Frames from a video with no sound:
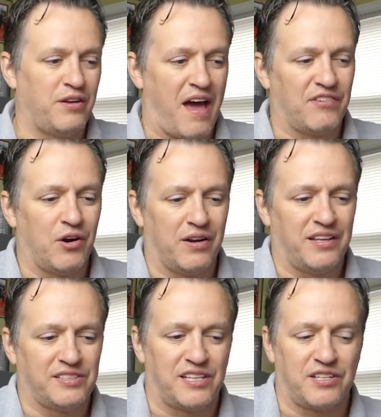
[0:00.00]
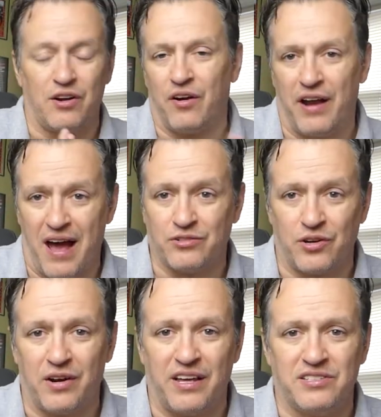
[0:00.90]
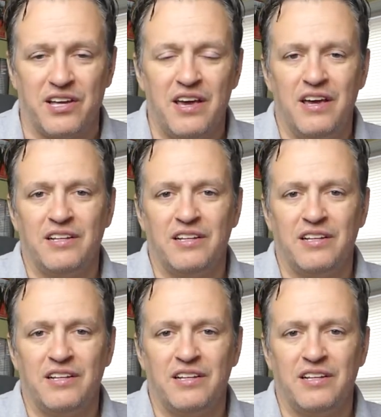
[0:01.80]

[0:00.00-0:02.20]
have an audience that's an art house audience